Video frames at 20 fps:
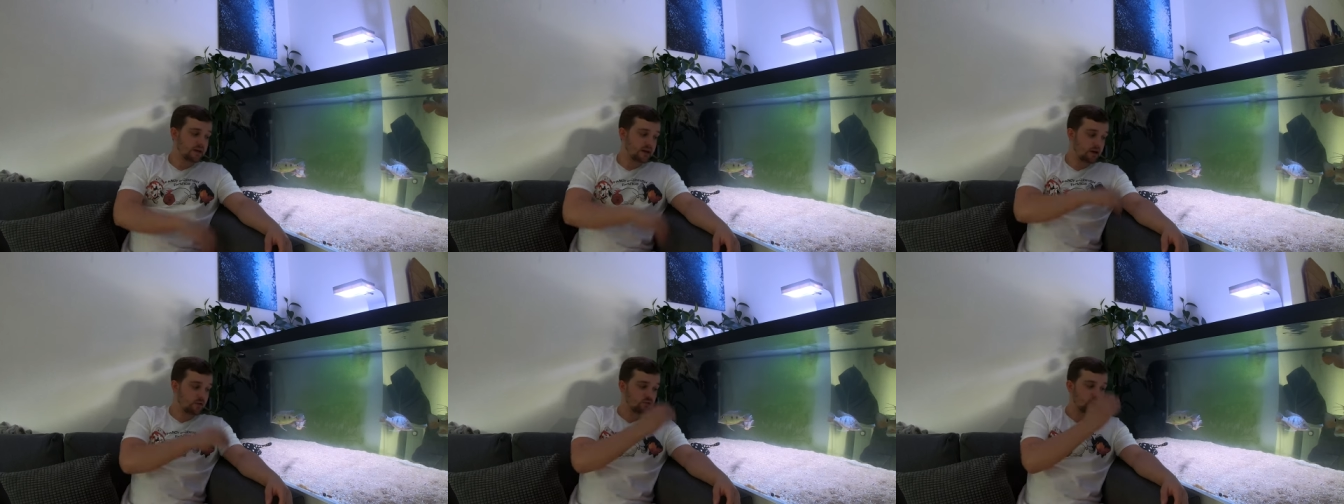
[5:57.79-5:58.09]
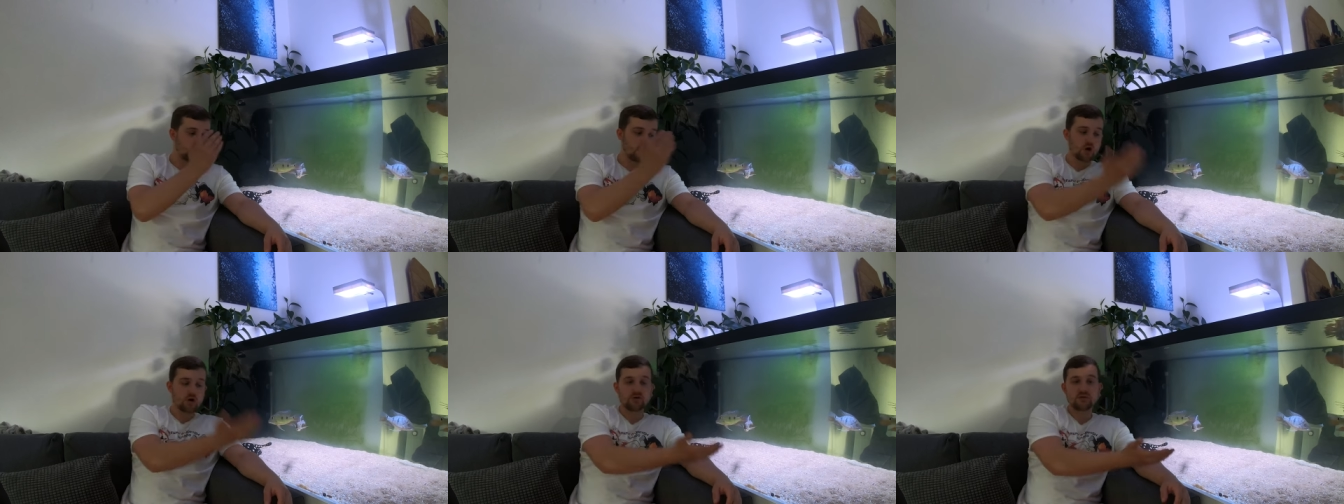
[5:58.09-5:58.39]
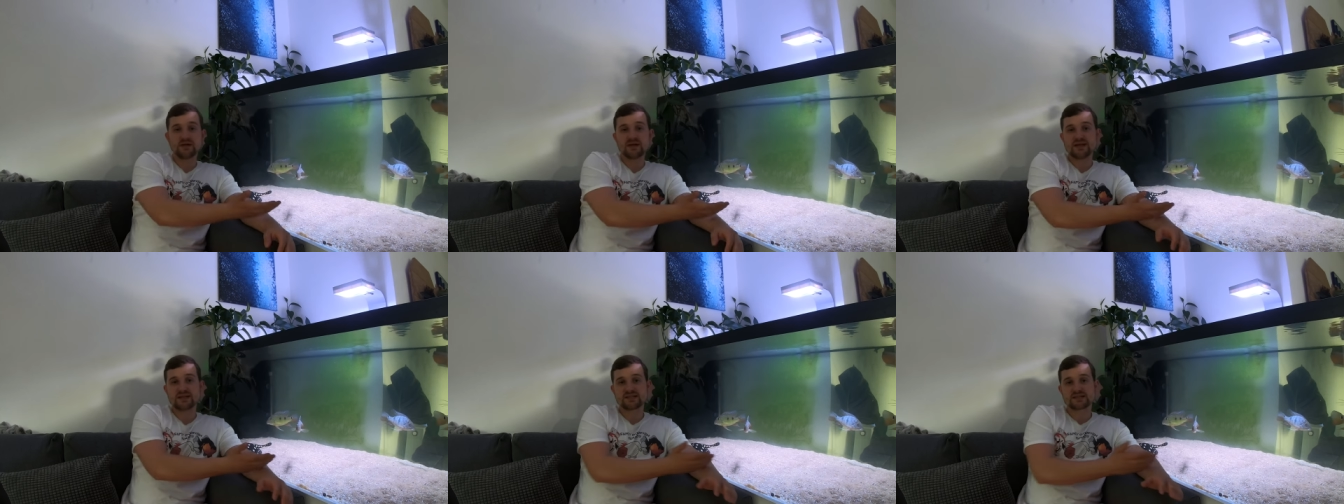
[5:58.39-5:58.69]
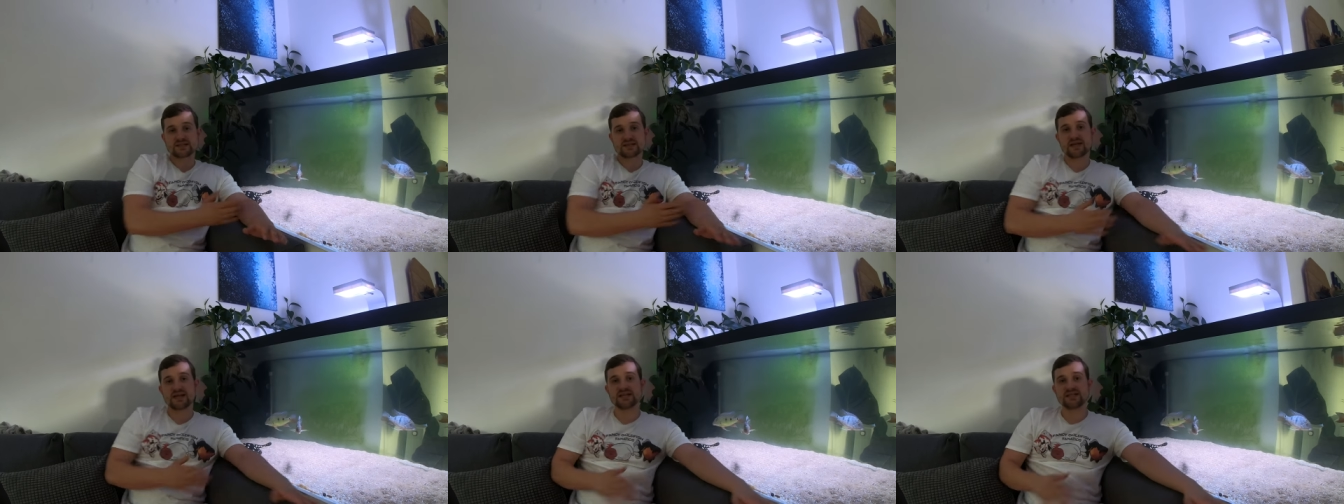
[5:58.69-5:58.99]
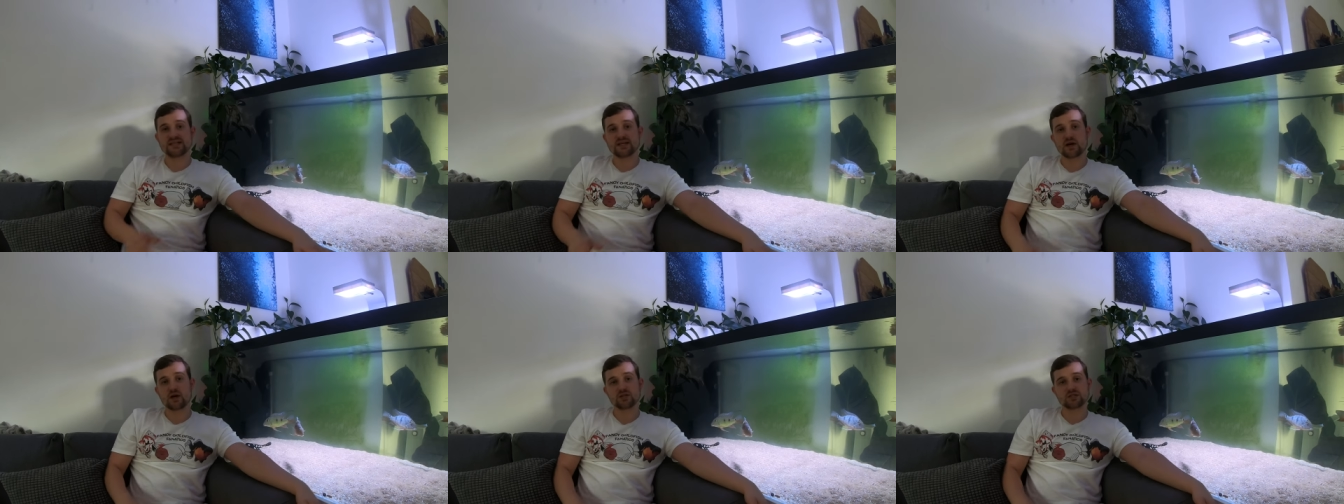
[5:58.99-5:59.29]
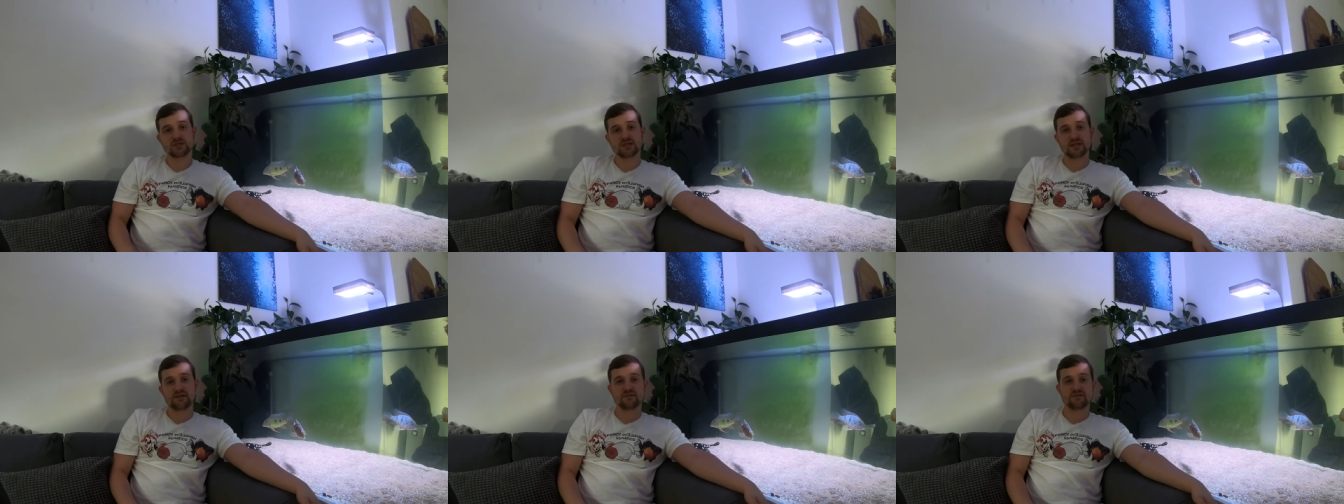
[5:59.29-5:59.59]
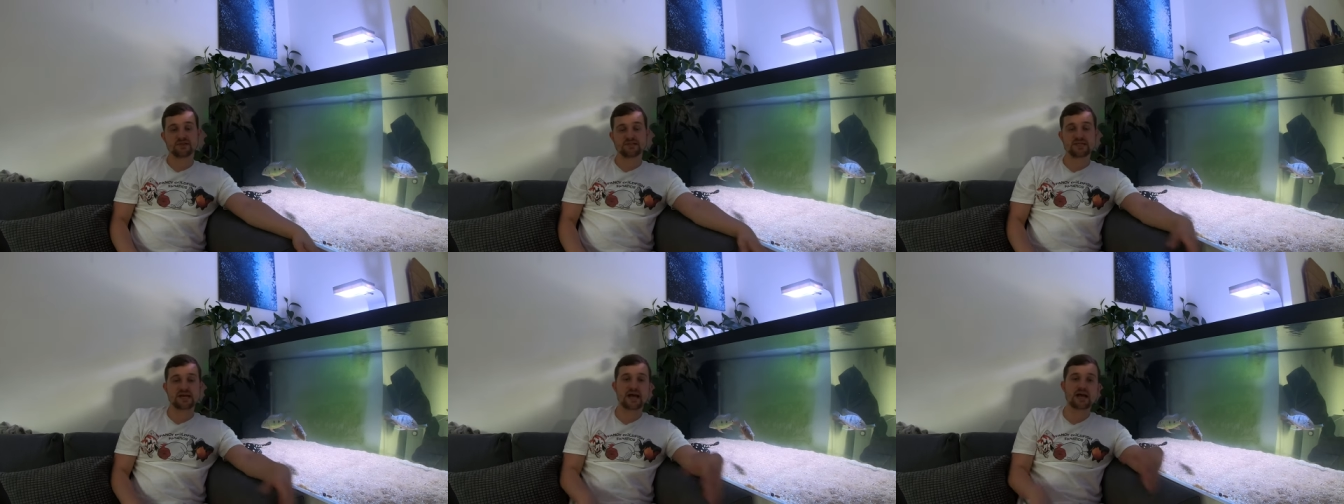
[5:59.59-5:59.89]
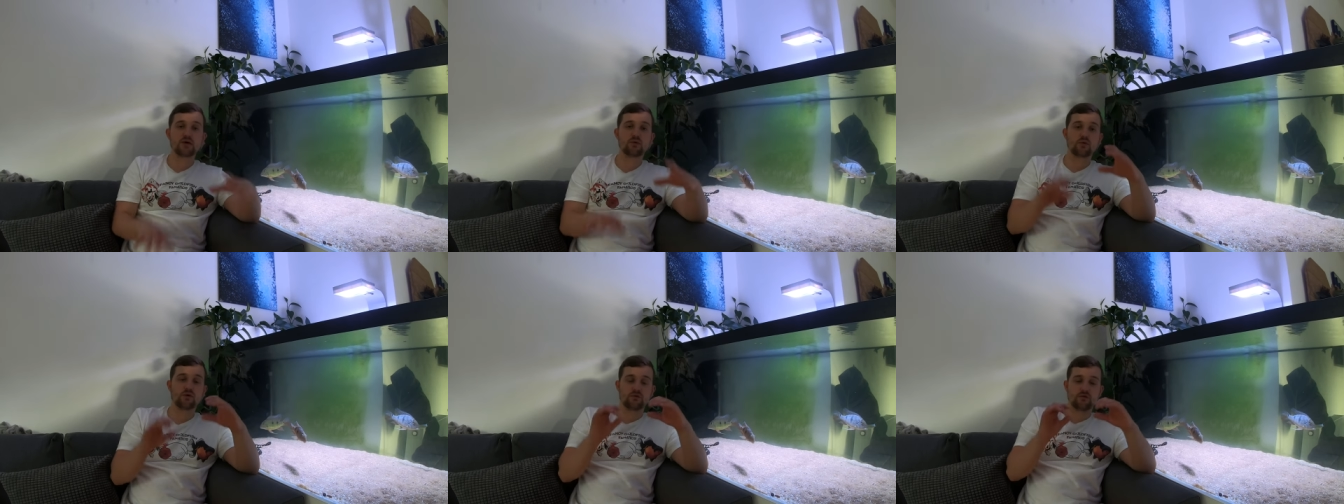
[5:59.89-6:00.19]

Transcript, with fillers: Now, not only insulating underneath the tank